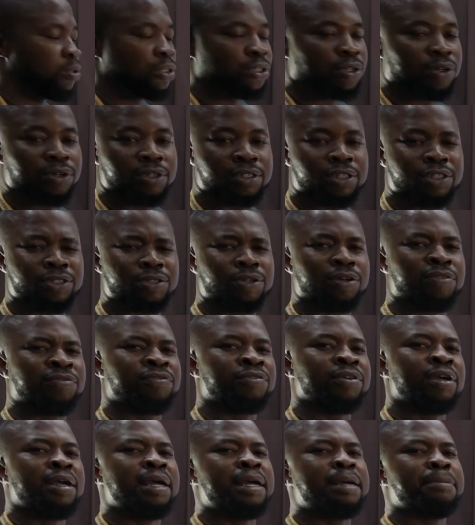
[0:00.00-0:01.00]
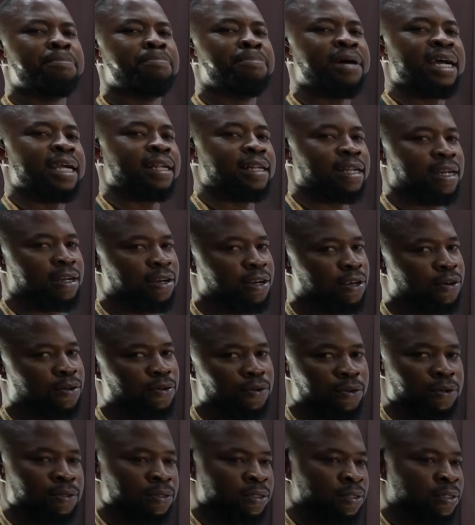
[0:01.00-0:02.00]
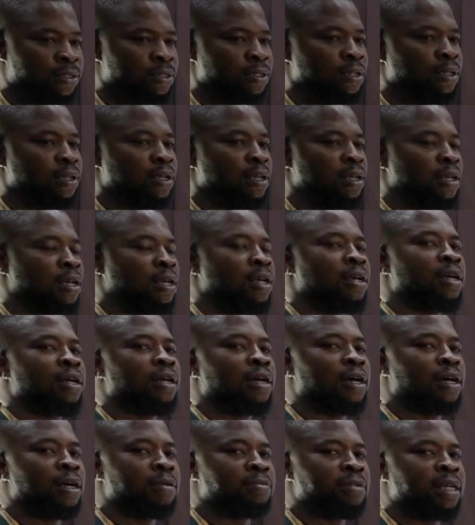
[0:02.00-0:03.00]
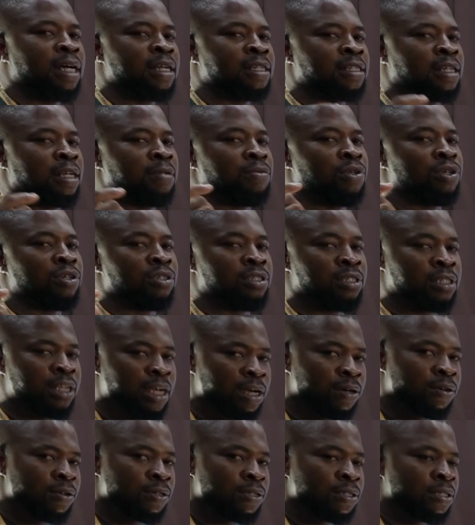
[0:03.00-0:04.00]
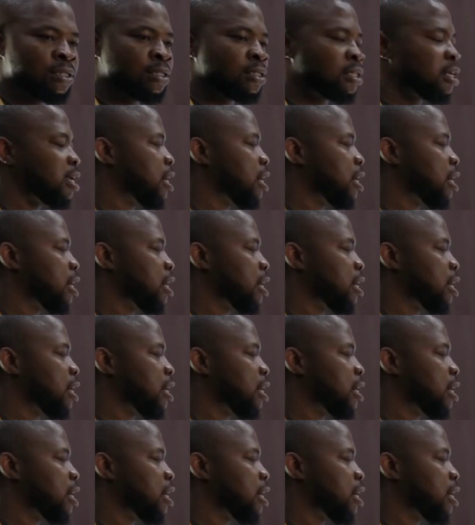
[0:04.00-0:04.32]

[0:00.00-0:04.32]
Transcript: which consists of binary codes. That's your zeros